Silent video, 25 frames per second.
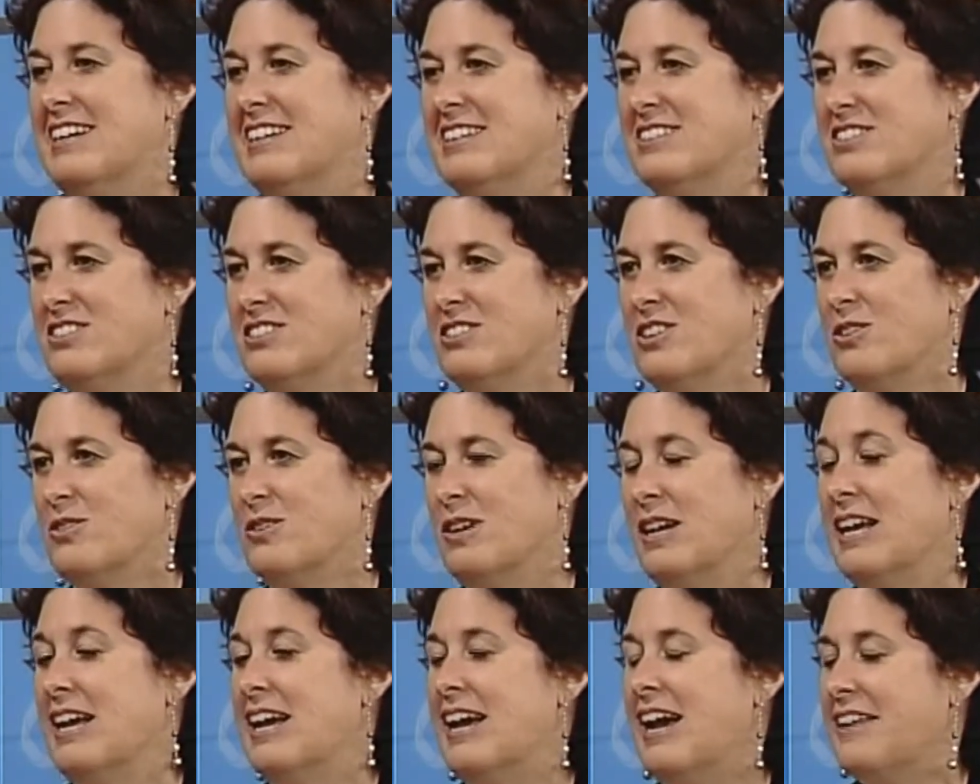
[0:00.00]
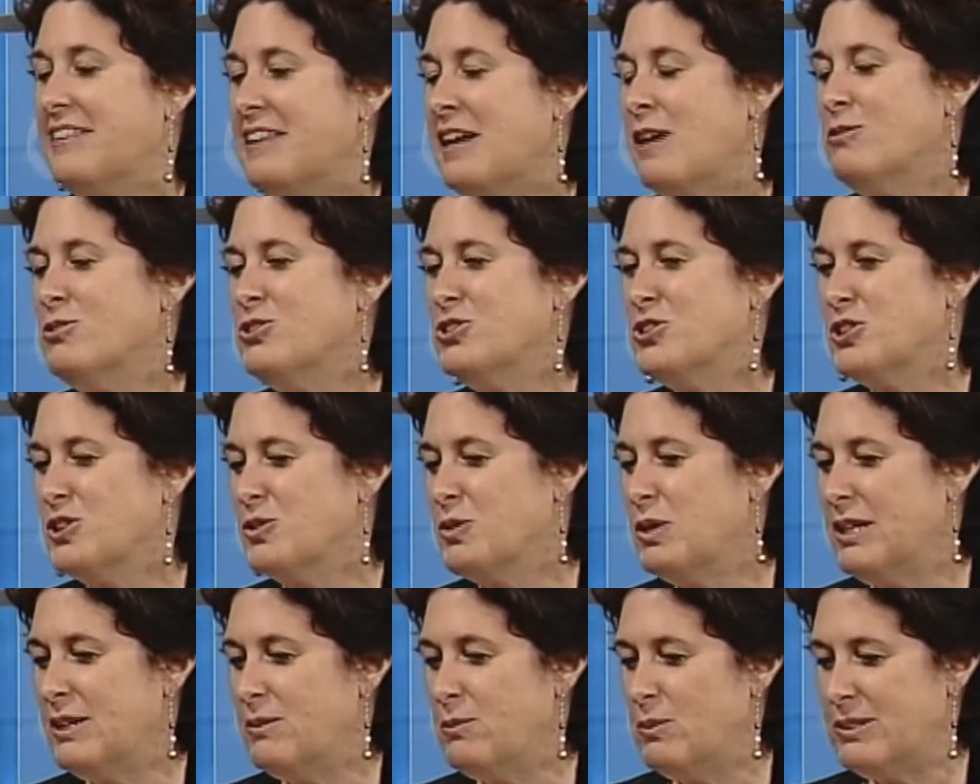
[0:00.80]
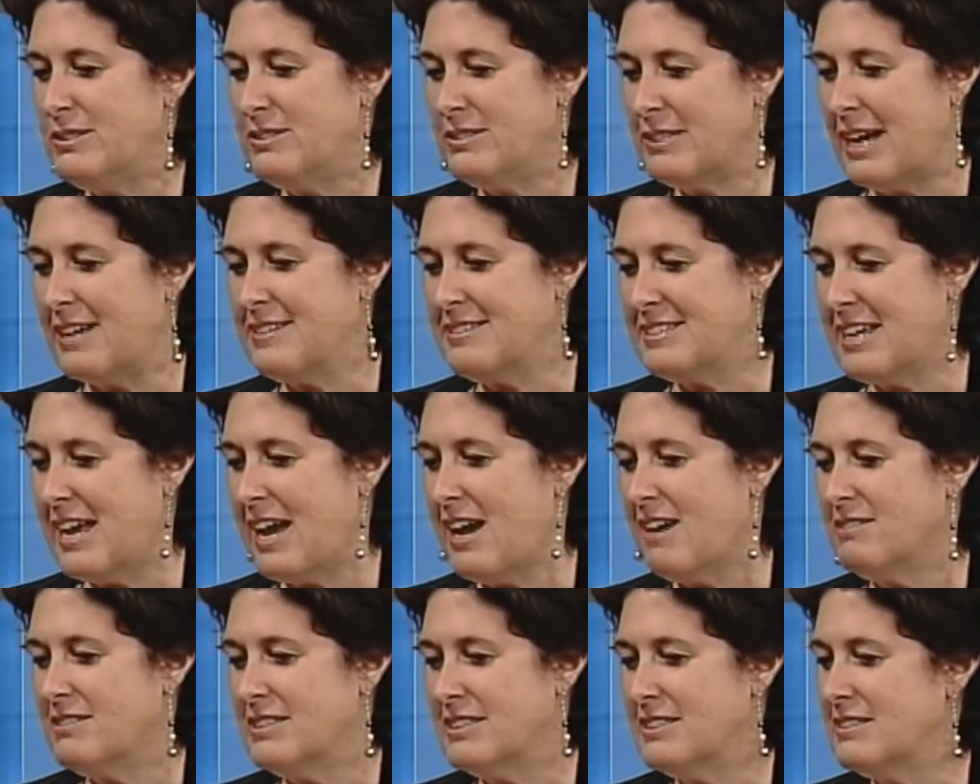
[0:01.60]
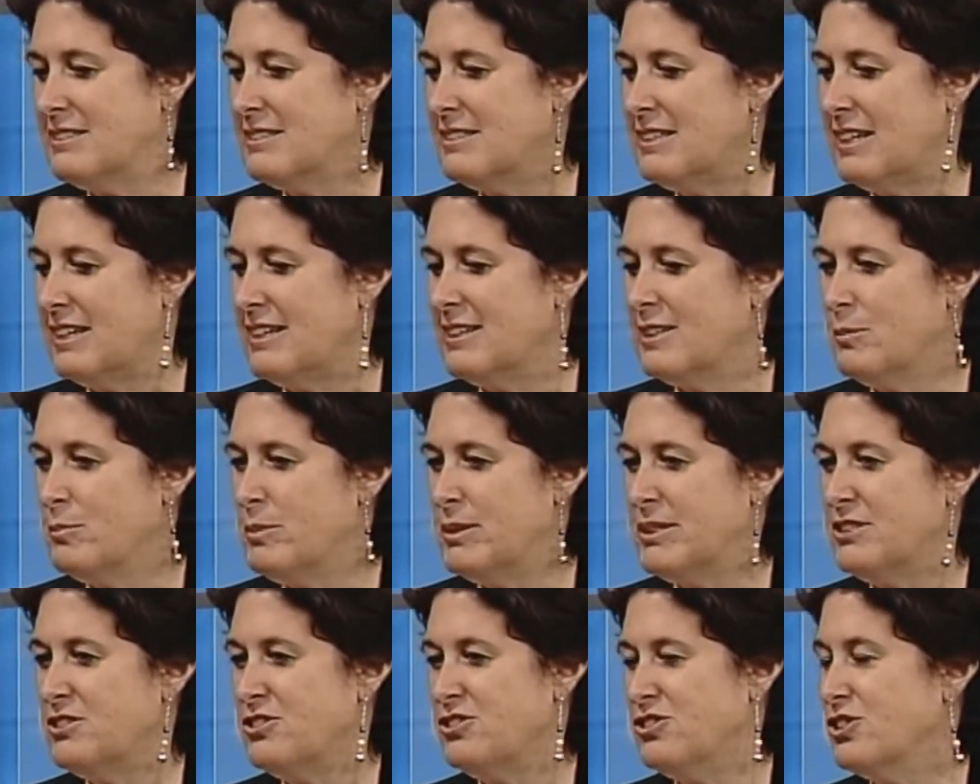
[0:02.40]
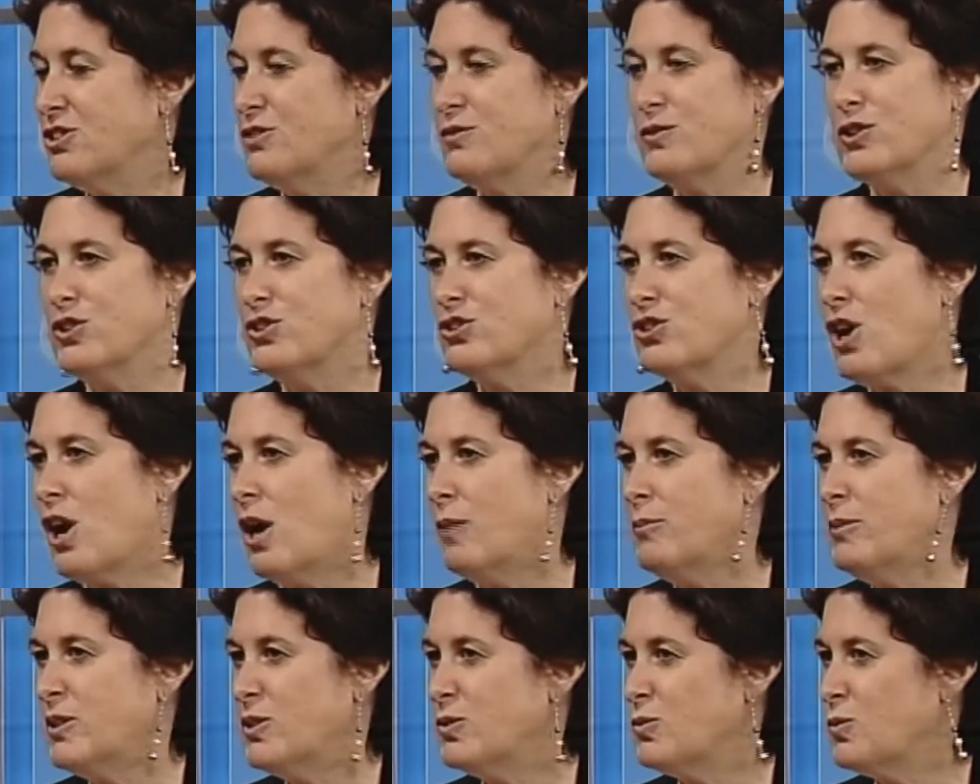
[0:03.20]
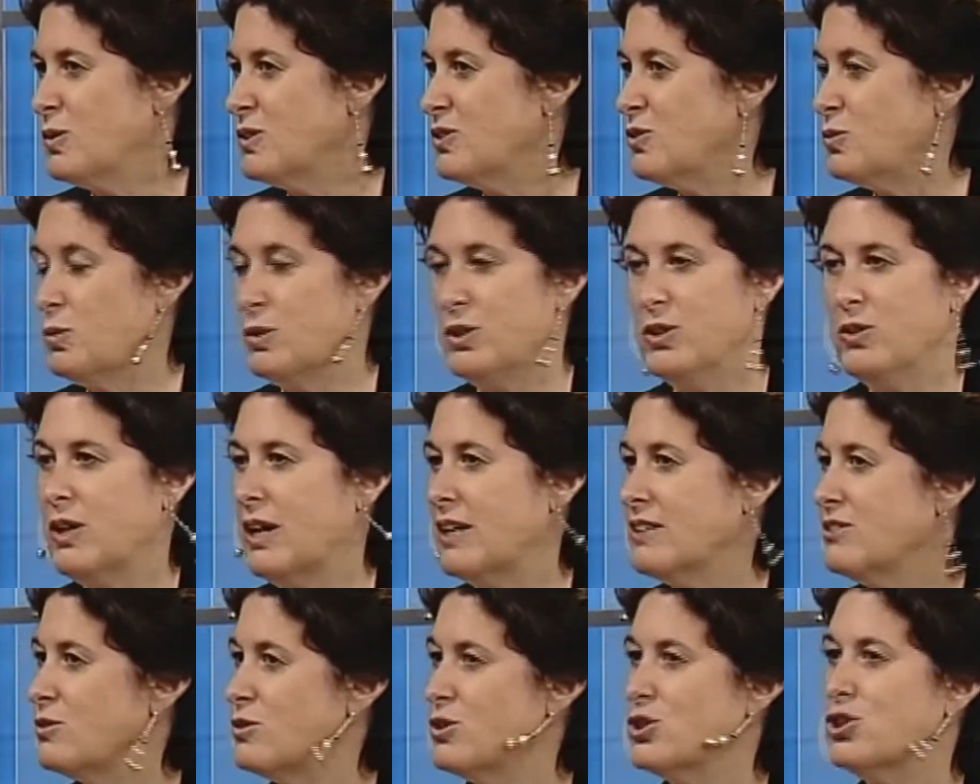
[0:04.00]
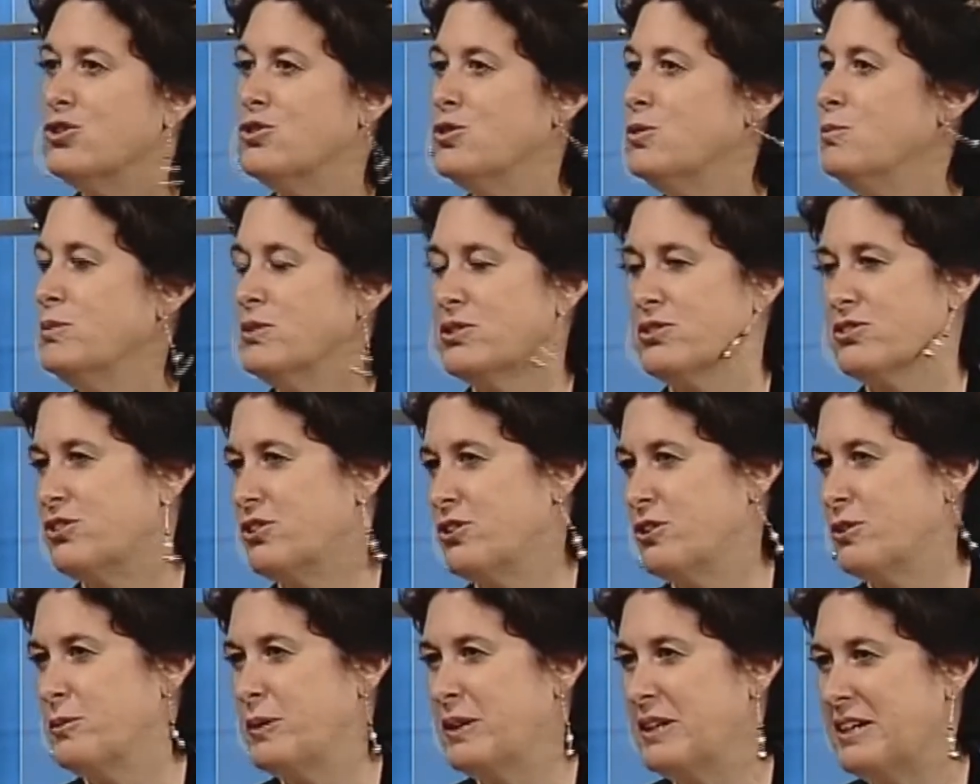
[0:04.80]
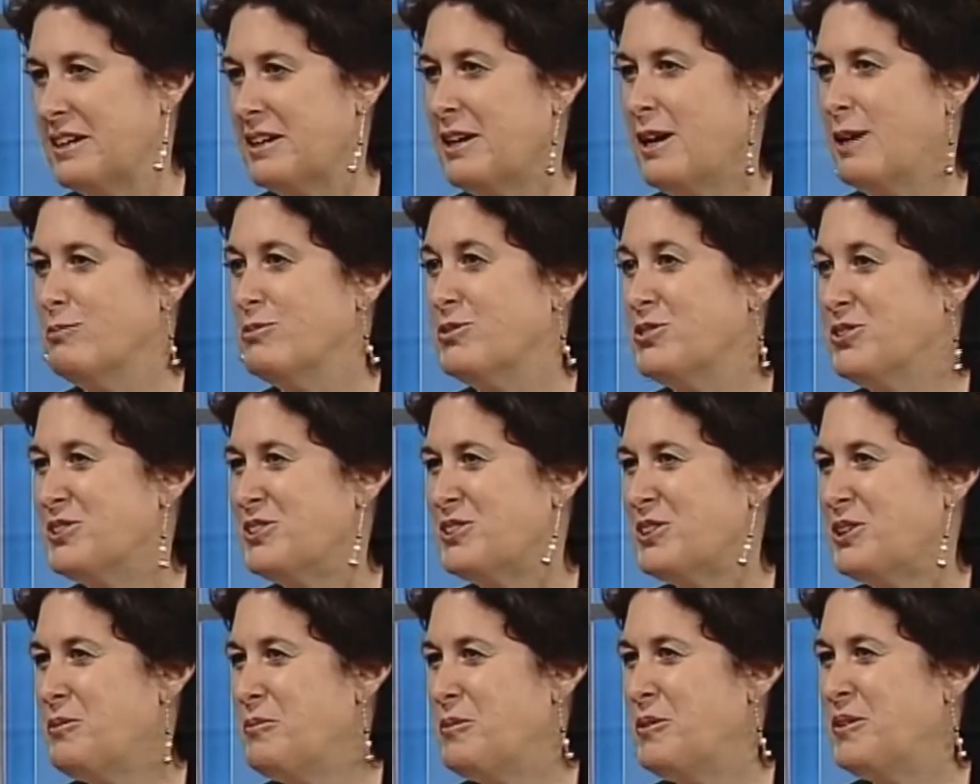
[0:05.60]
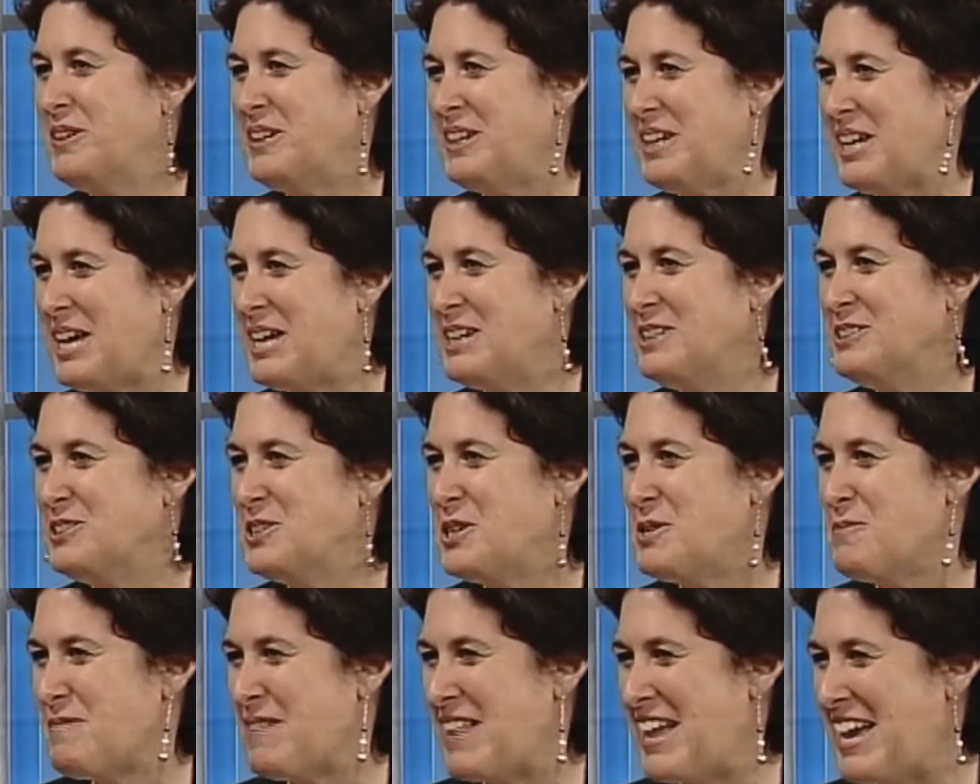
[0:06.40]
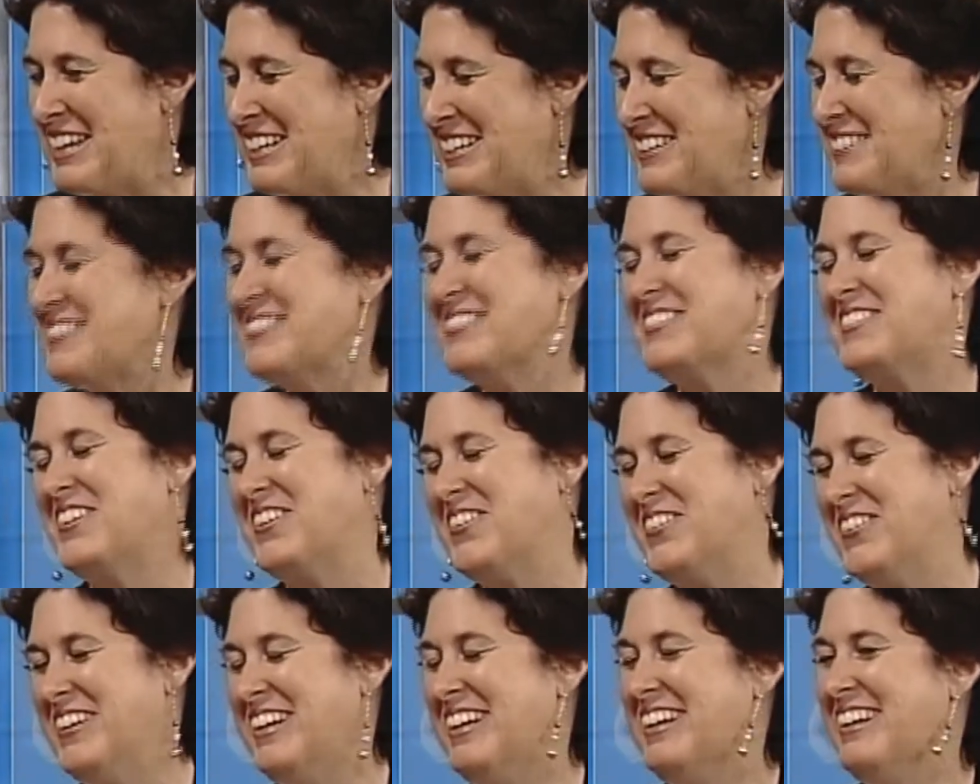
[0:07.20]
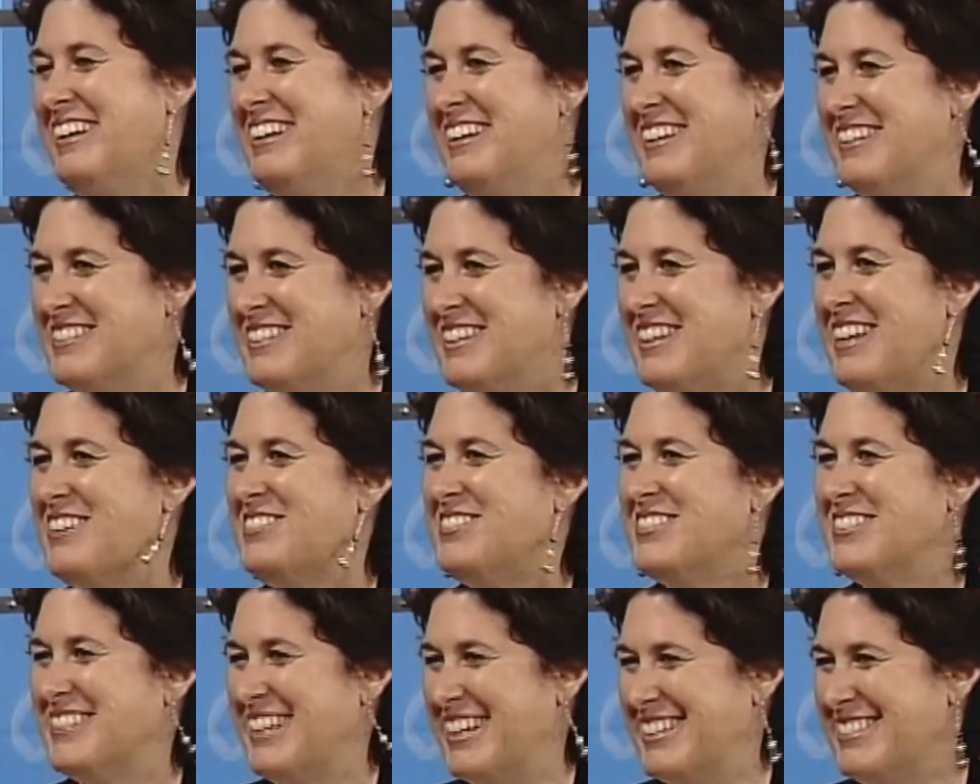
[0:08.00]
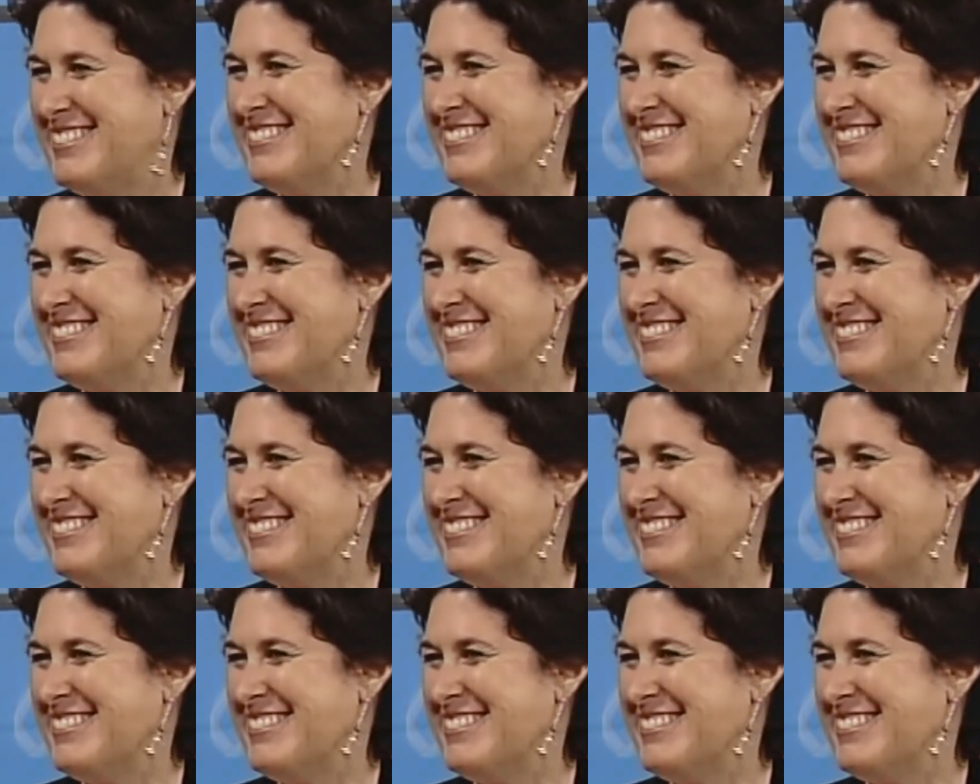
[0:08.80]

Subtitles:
And that was good. We sat down, and the minister's first comment was, well, you guys are a superstar when it comes to community energy planning. So that was